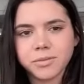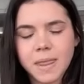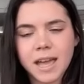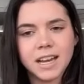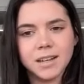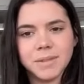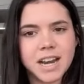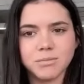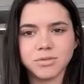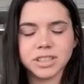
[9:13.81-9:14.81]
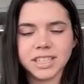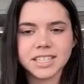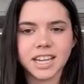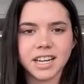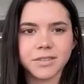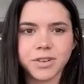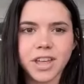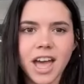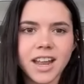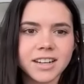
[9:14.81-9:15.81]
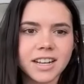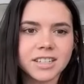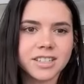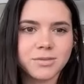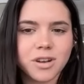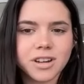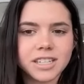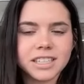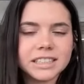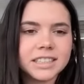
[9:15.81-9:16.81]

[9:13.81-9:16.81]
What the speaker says: And I'm really excited for that. And I just want to